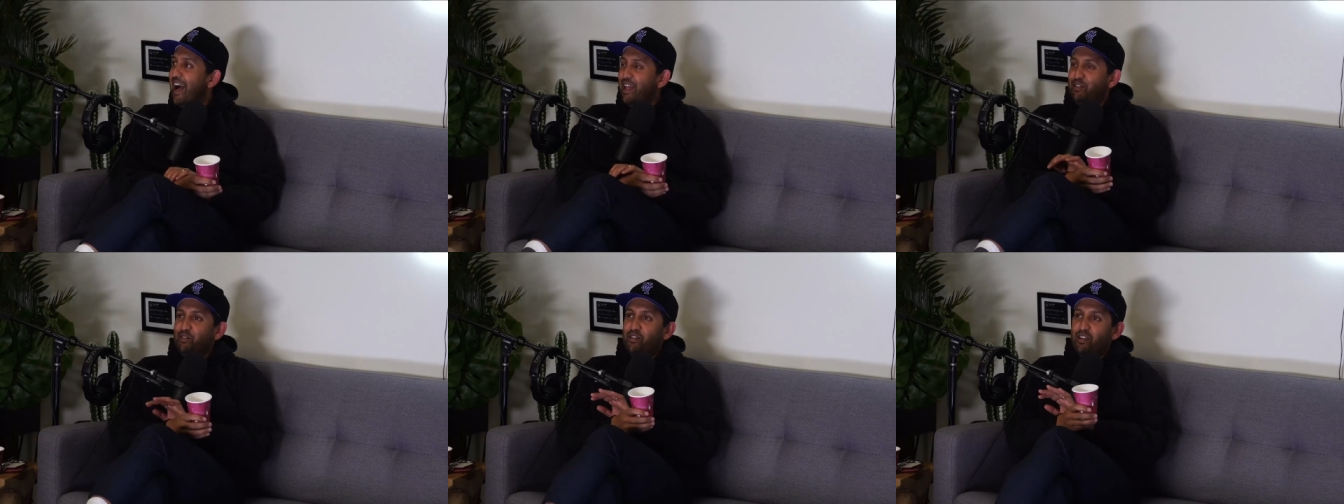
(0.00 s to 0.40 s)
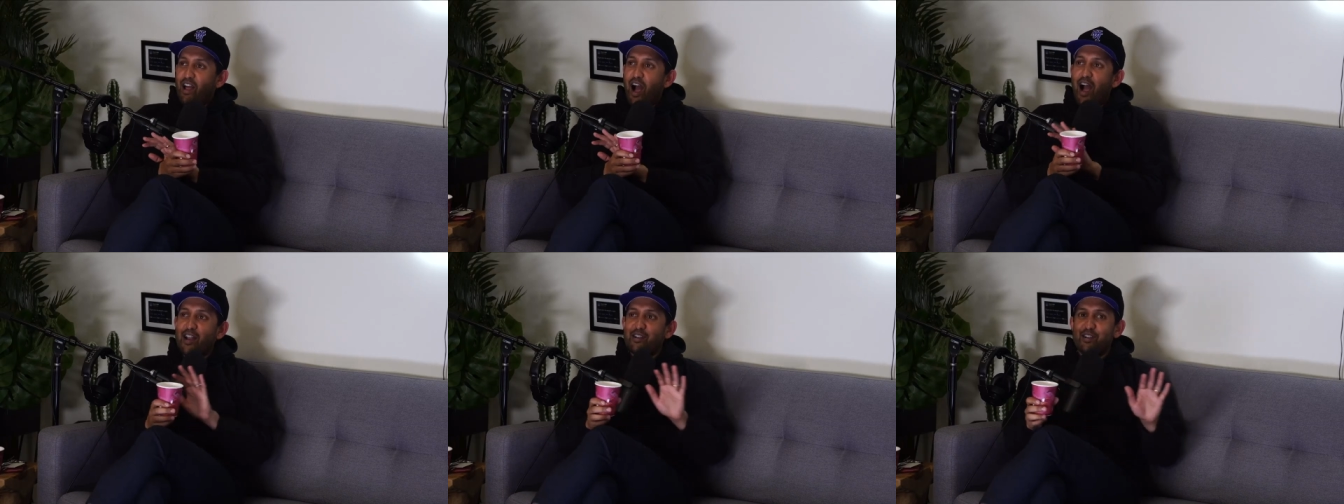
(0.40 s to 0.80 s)
I not, do
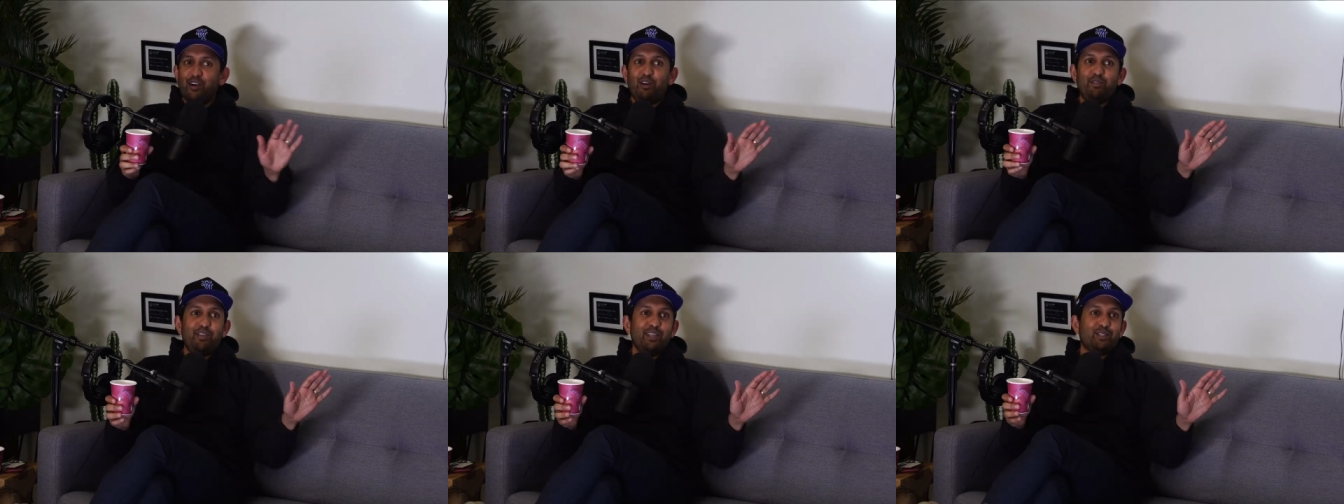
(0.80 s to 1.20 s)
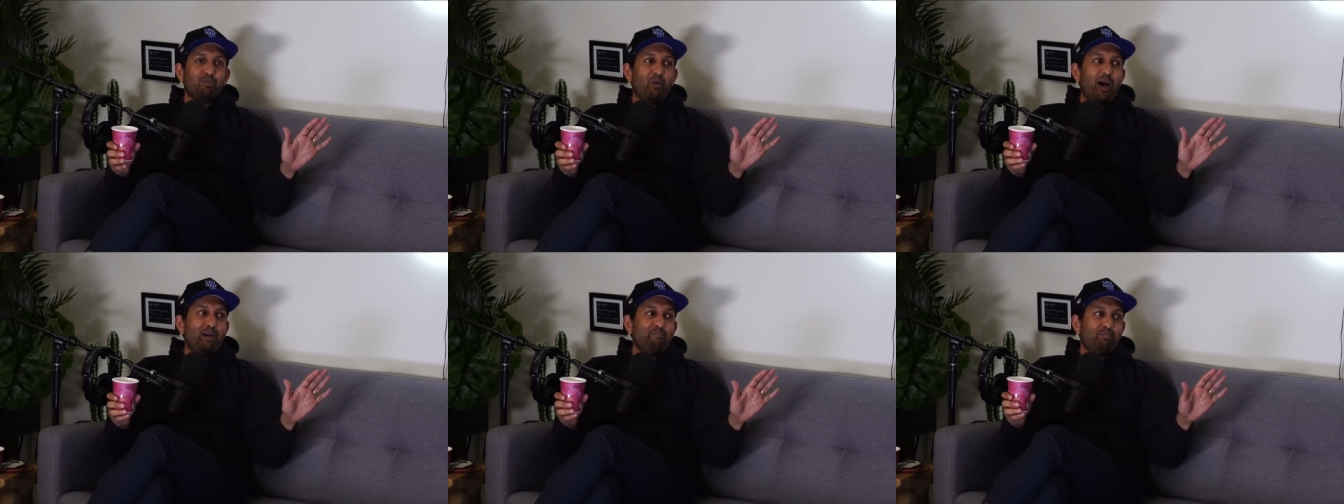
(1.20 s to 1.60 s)
not know
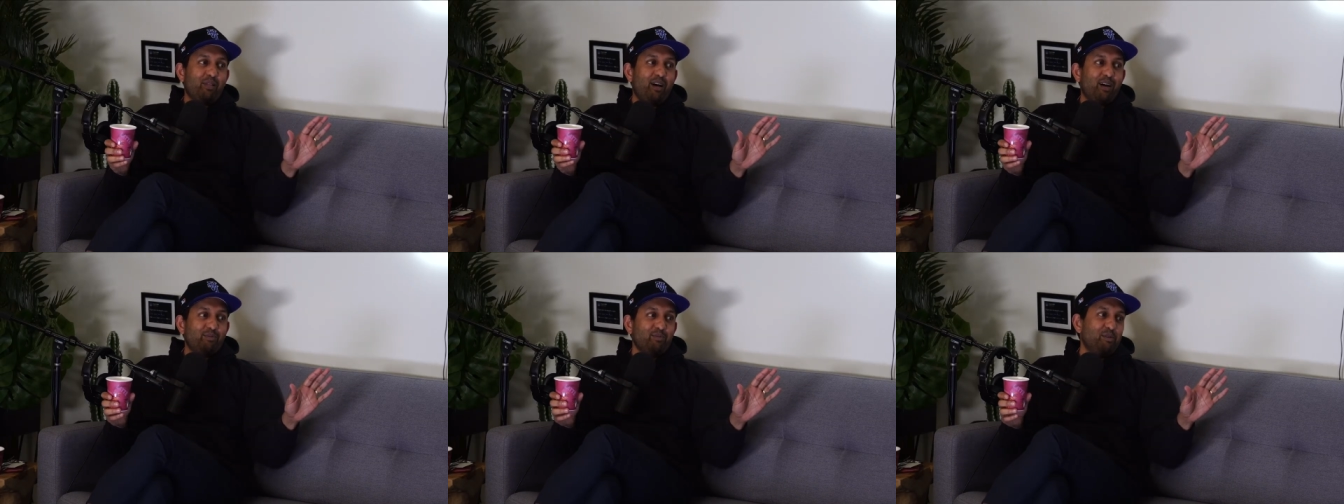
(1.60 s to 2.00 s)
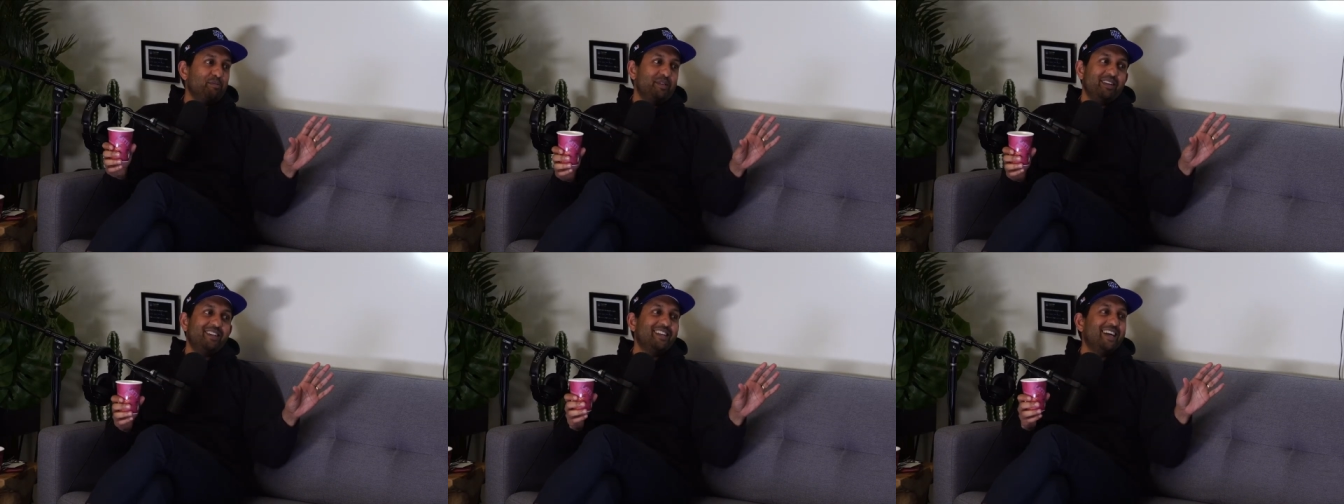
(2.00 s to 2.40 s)
this white blonde
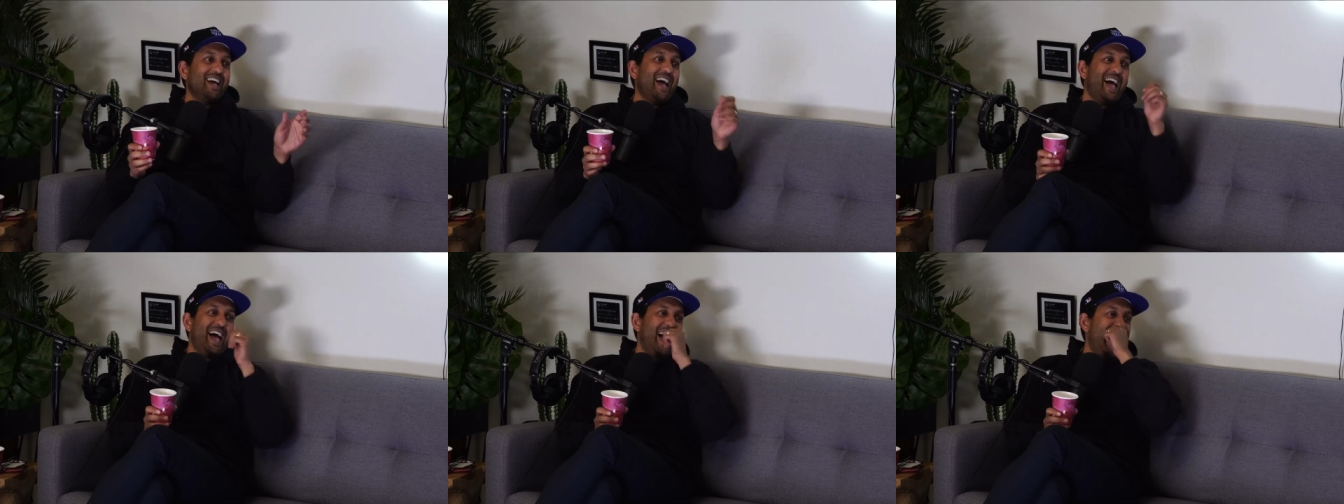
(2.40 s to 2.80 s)
woman. just